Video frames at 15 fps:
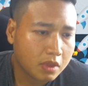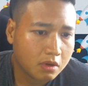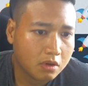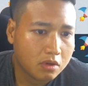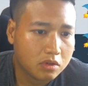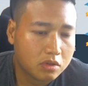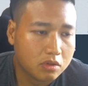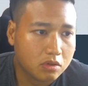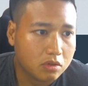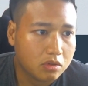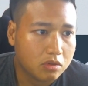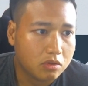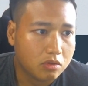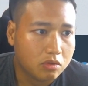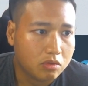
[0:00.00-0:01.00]

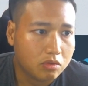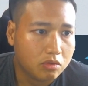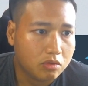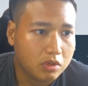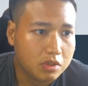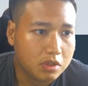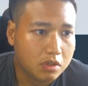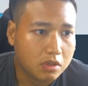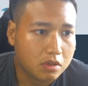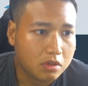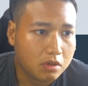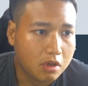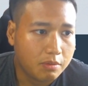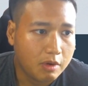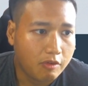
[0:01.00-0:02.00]
So this is the
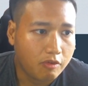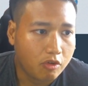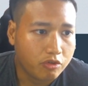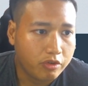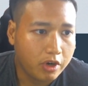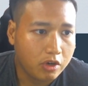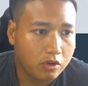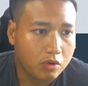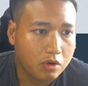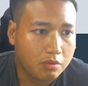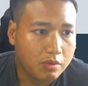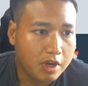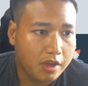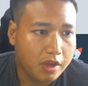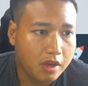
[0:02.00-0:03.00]
amount of contract you want to buy,
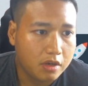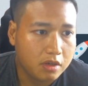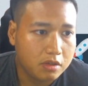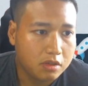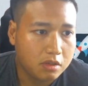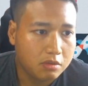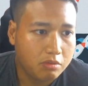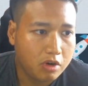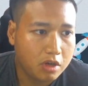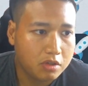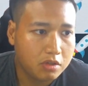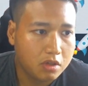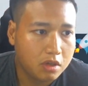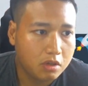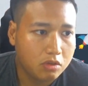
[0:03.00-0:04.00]
and this is the price
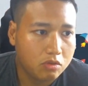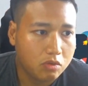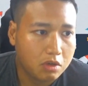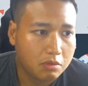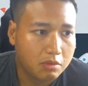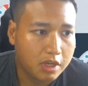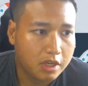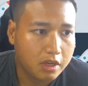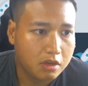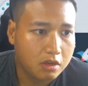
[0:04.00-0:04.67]
that you want to buy at,